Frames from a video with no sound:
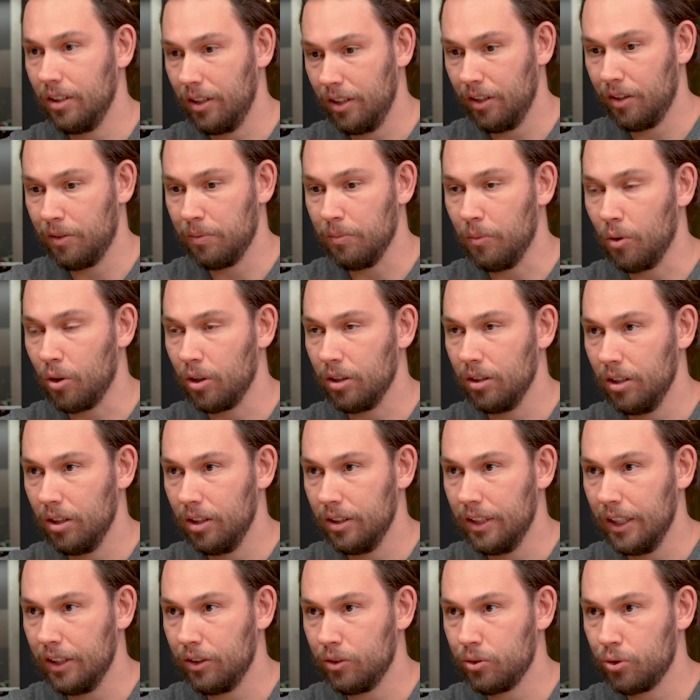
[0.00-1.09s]
It's more
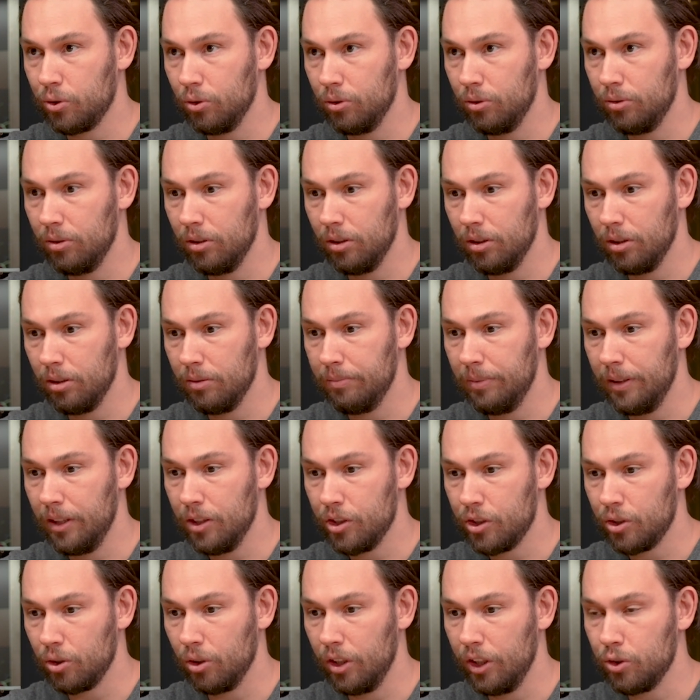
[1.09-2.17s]
it
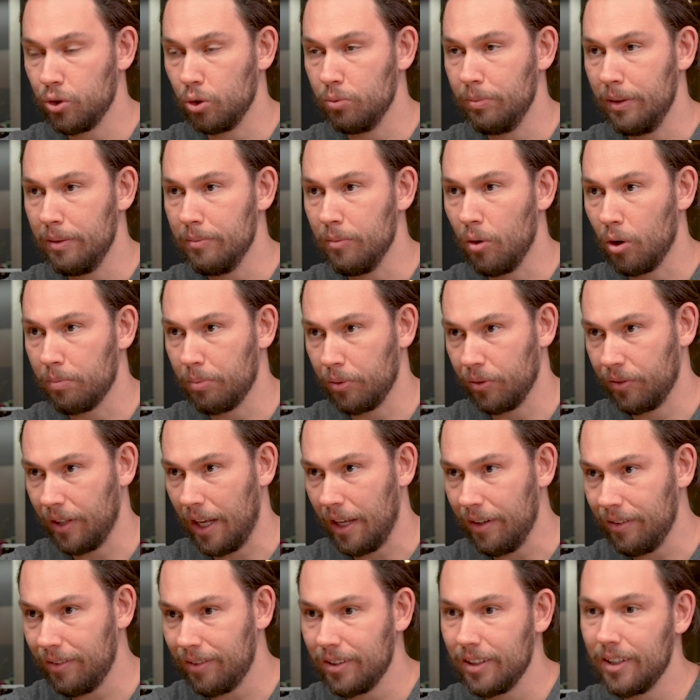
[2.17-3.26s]
should be more
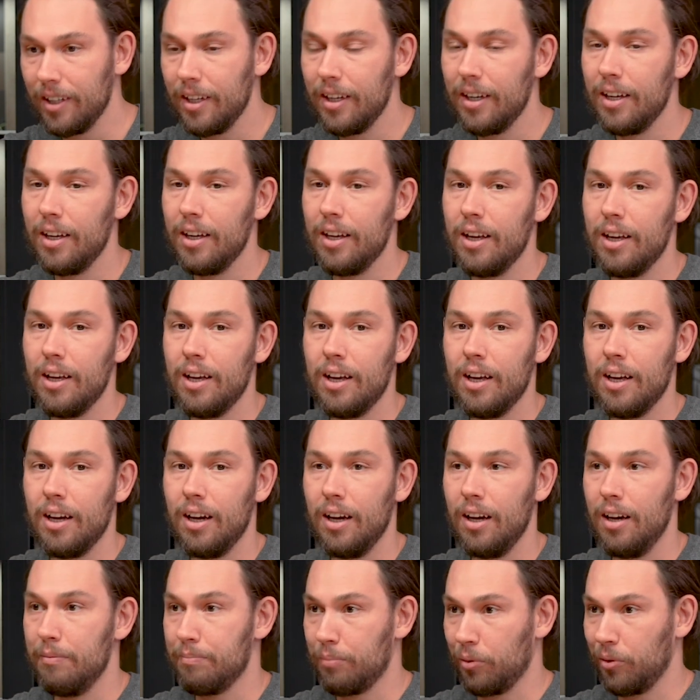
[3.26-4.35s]
process
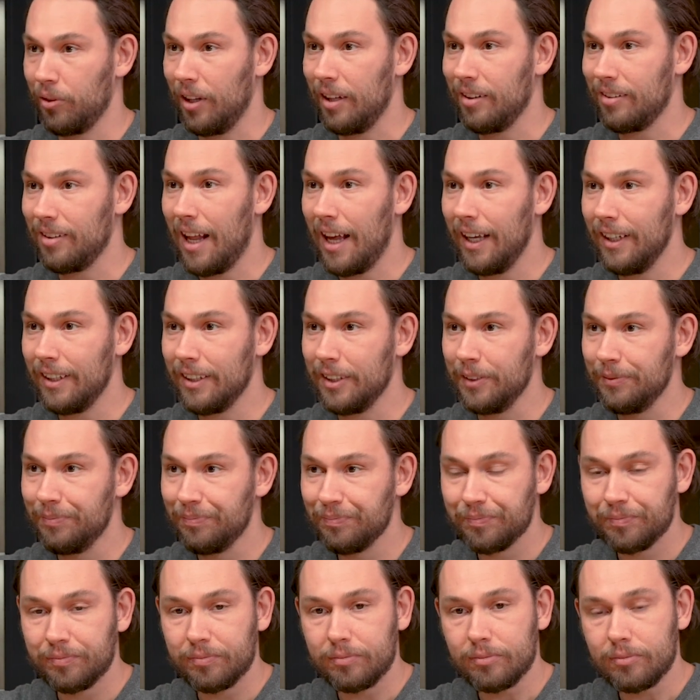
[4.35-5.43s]
like,
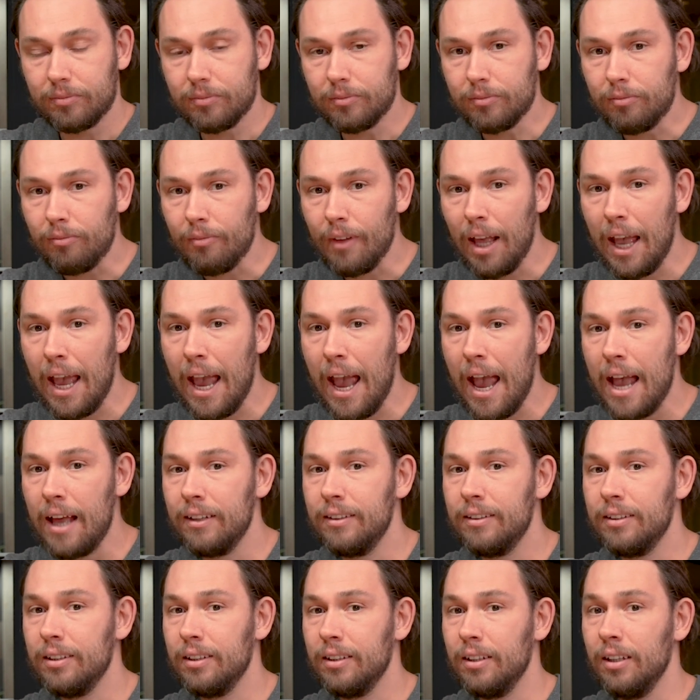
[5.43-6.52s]
and